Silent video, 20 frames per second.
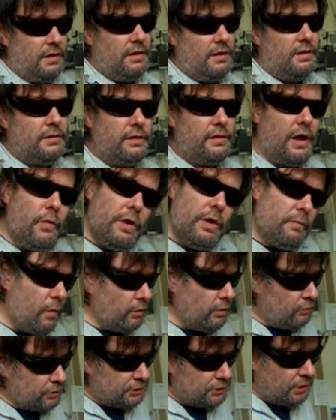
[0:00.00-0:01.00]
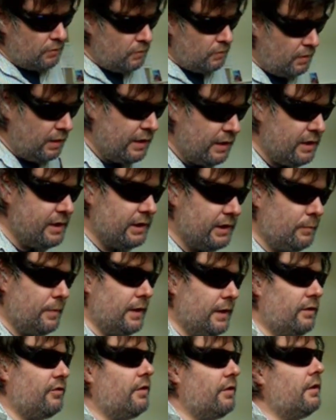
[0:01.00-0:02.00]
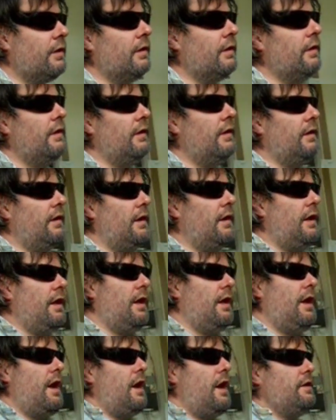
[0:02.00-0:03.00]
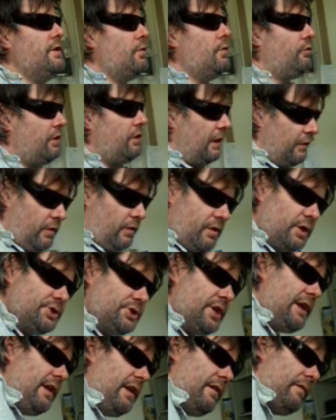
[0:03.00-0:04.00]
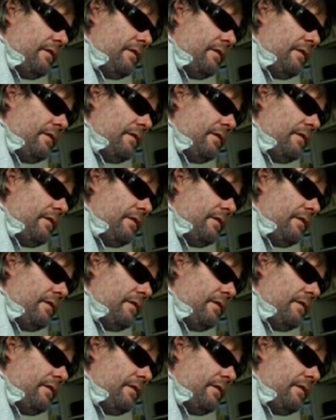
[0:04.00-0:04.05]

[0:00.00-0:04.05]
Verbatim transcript: Now I want to show a little bit a new technology